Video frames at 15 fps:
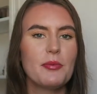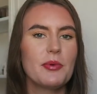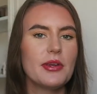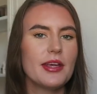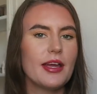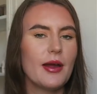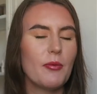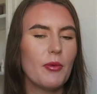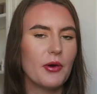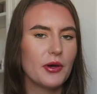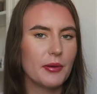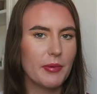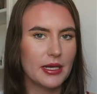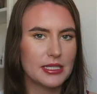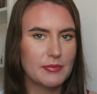everybody and
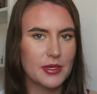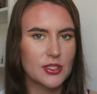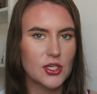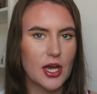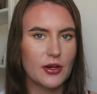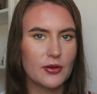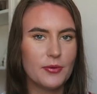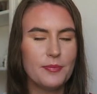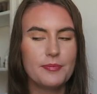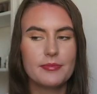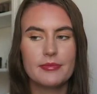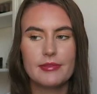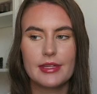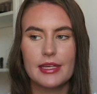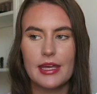welcome back to my channel.
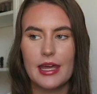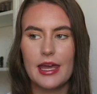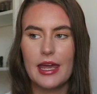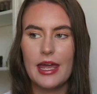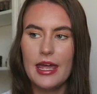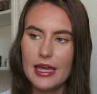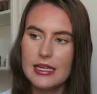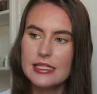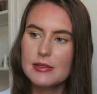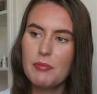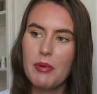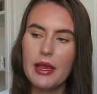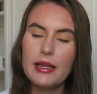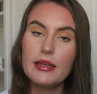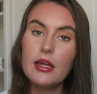It has
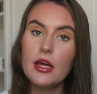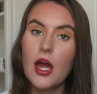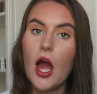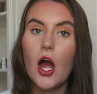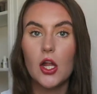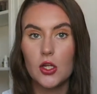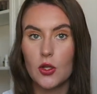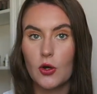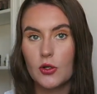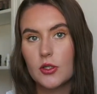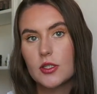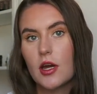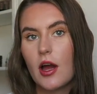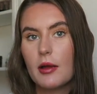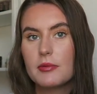been a
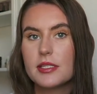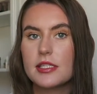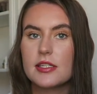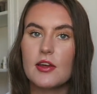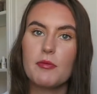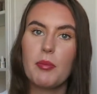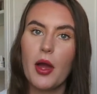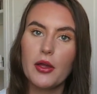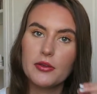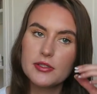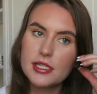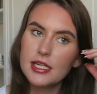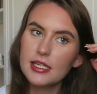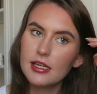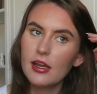long time since I've
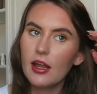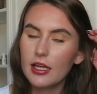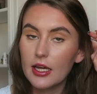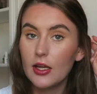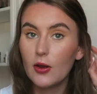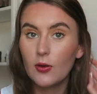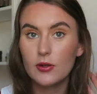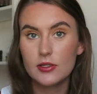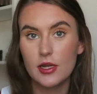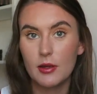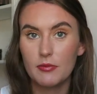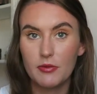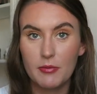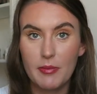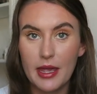posted, like a long
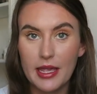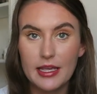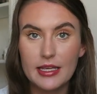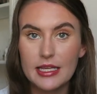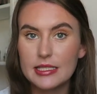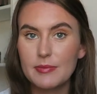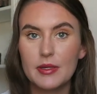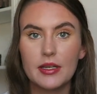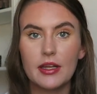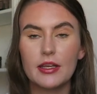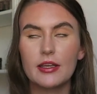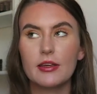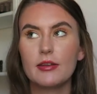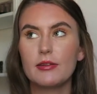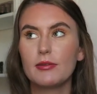time for me. It's been
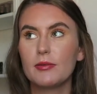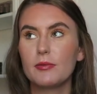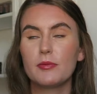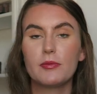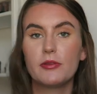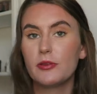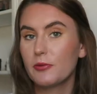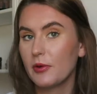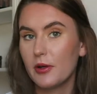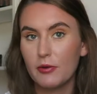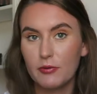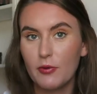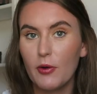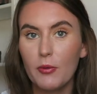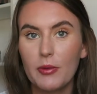like three
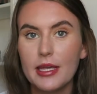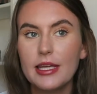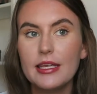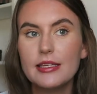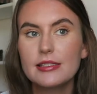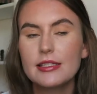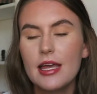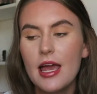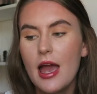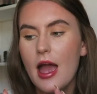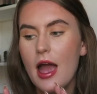or four weeks